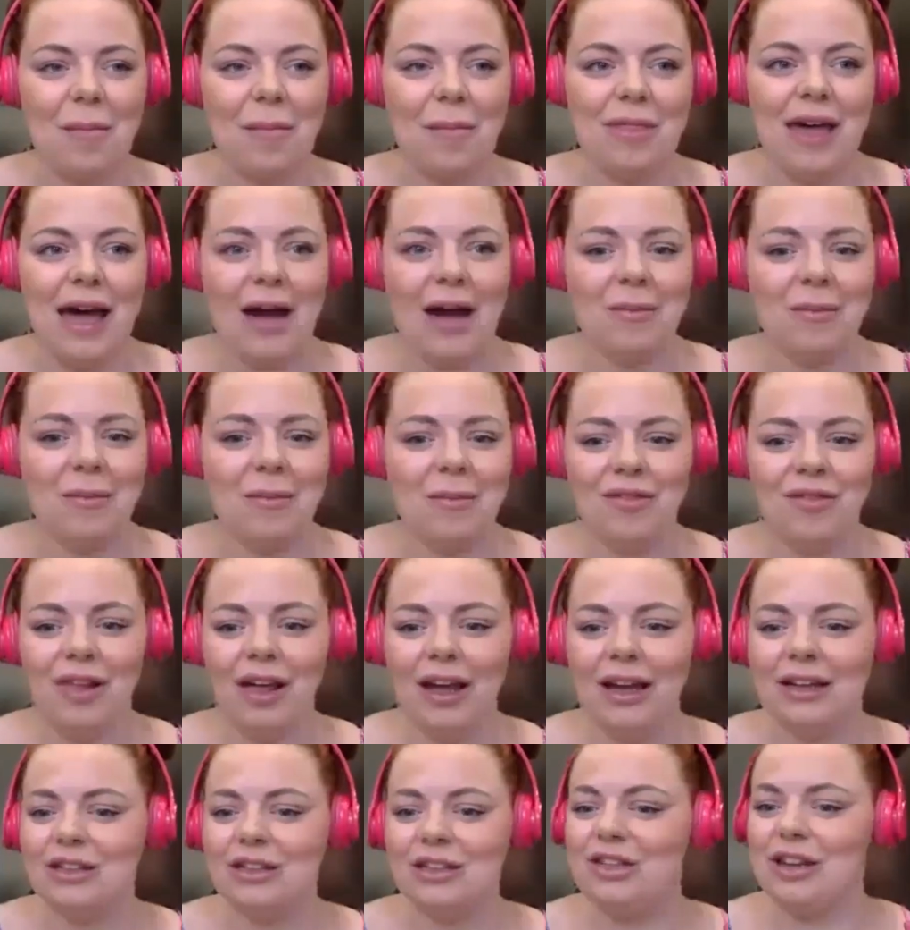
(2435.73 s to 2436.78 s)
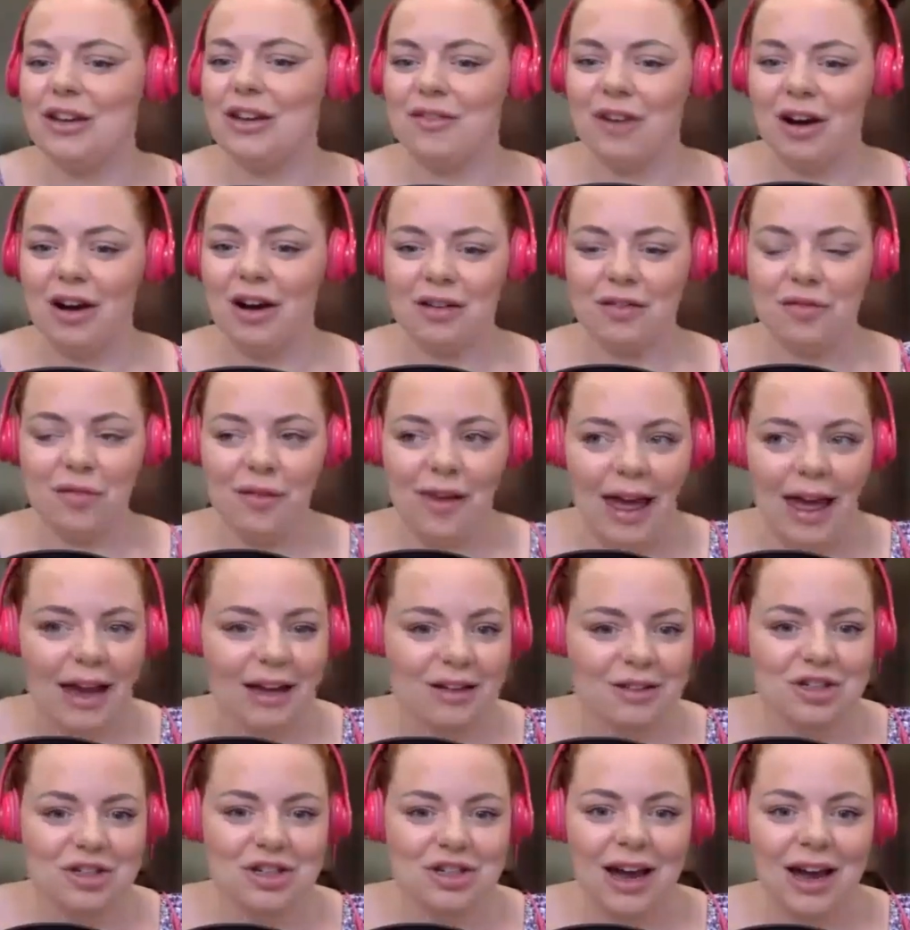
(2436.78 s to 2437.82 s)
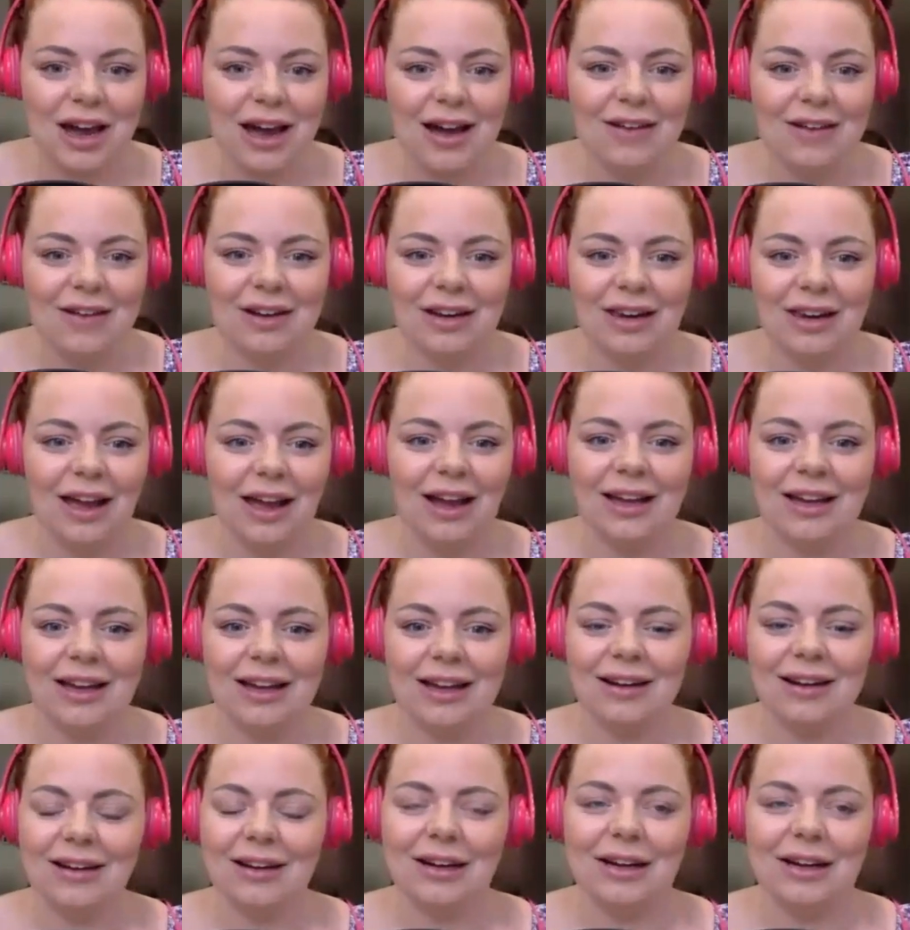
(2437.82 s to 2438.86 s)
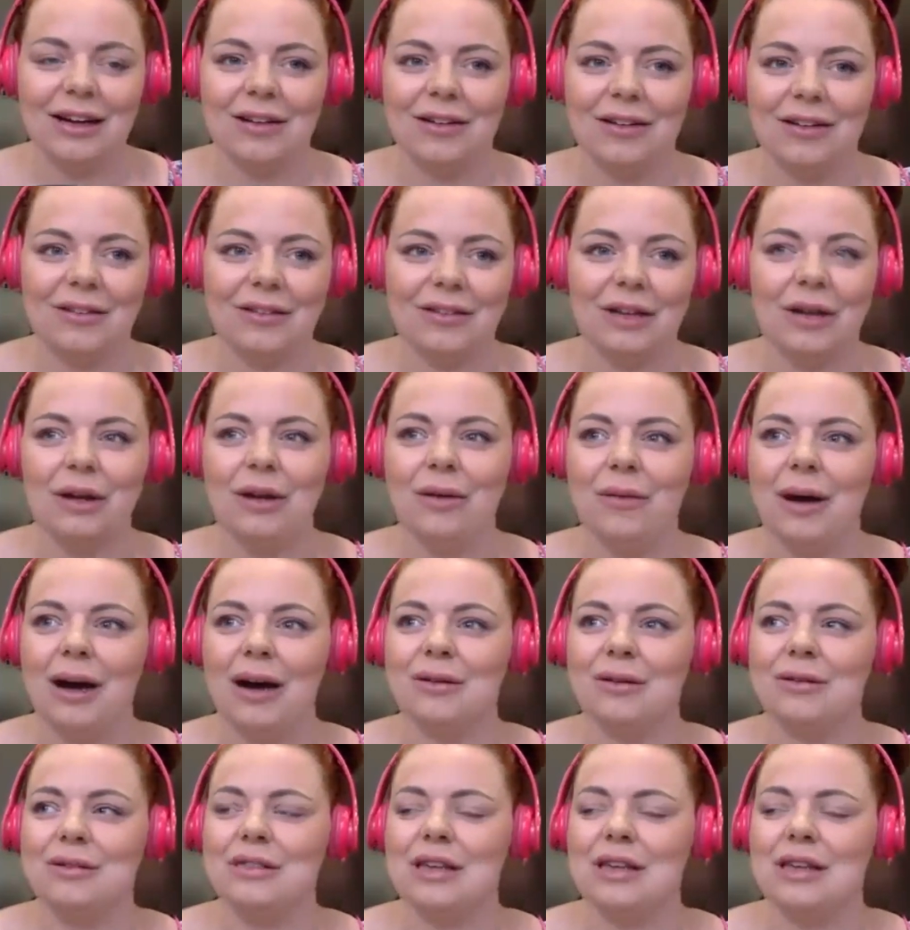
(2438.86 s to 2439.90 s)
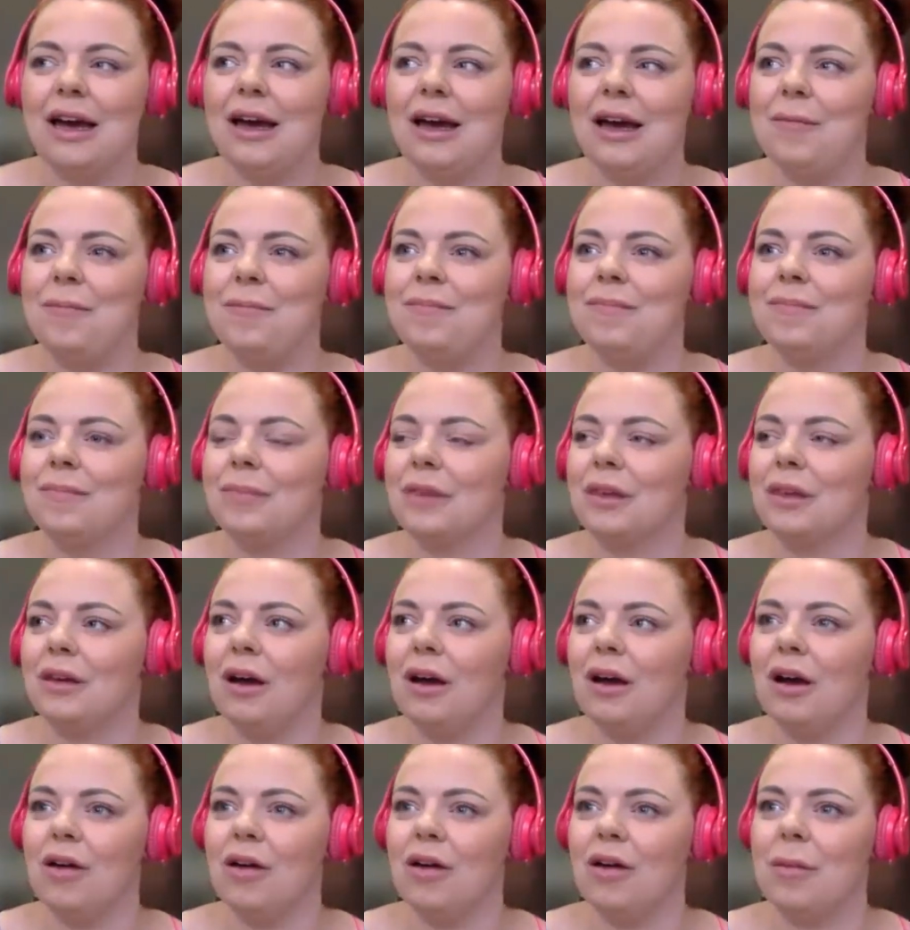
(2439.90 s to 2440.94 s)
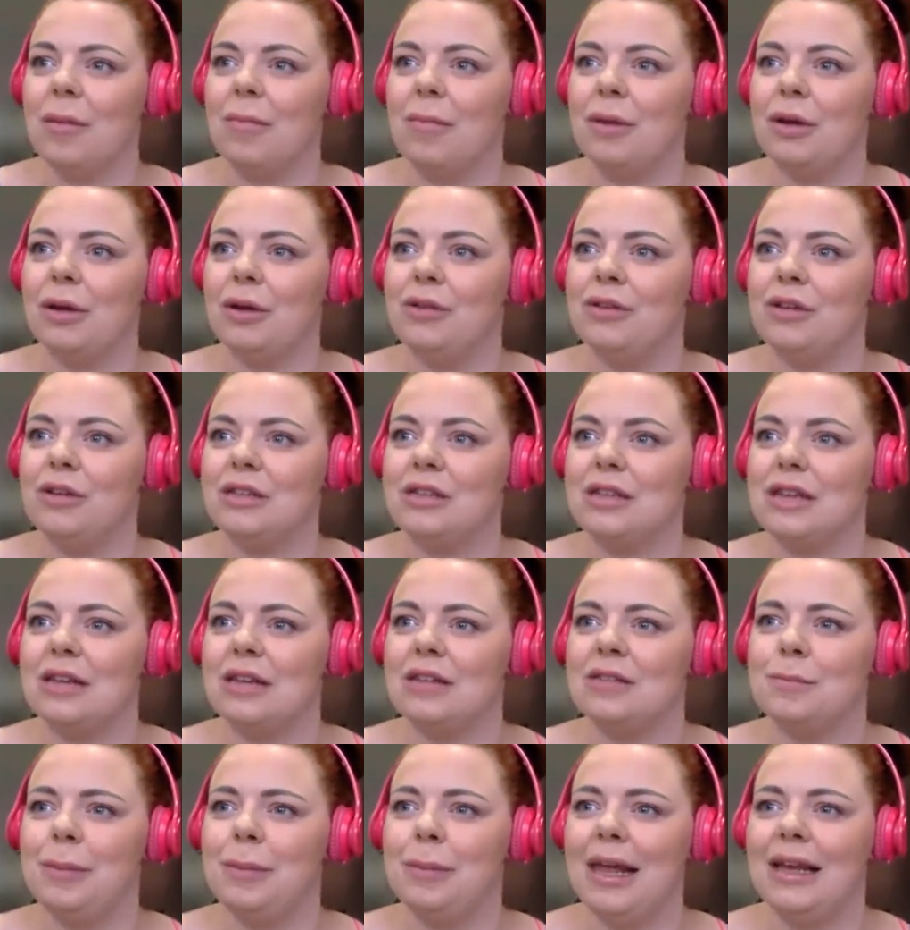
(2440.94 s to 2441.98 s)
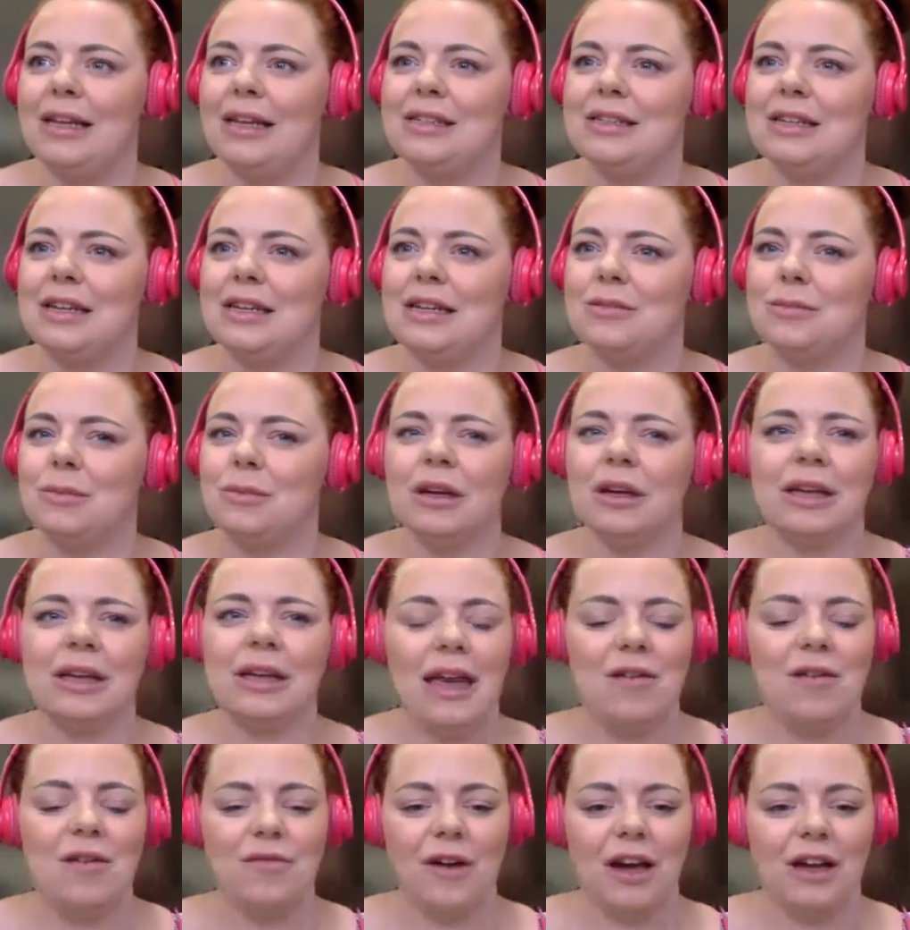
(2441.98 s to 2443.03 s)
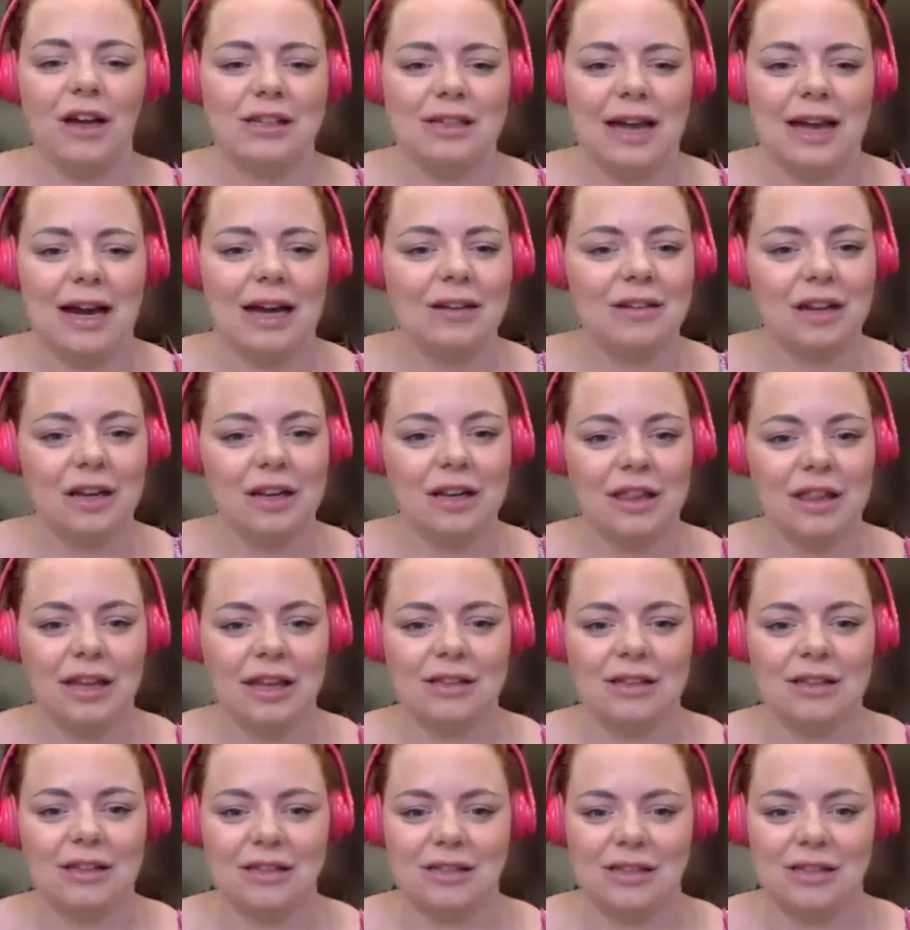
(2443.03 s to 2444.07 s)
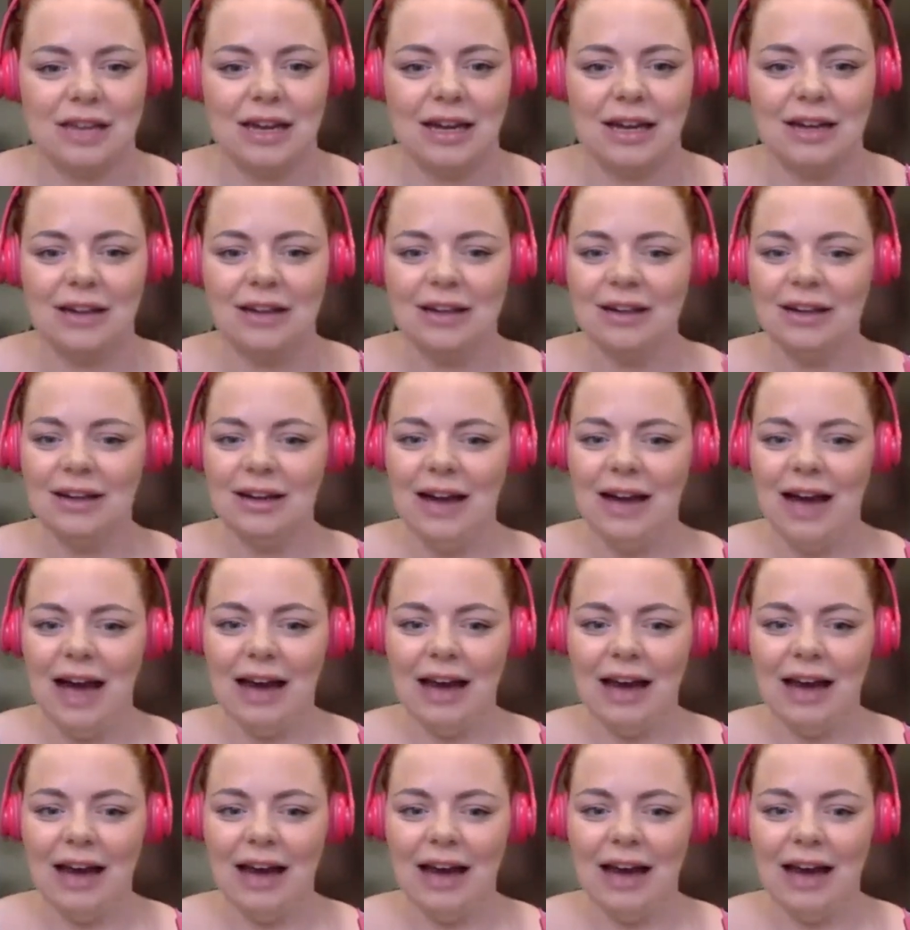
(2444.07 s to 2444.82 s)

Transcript: there with like Giovanna Fletcher and like who else? I can't remember who does it. It's blended. Kate Ferdinand, I think, does it. And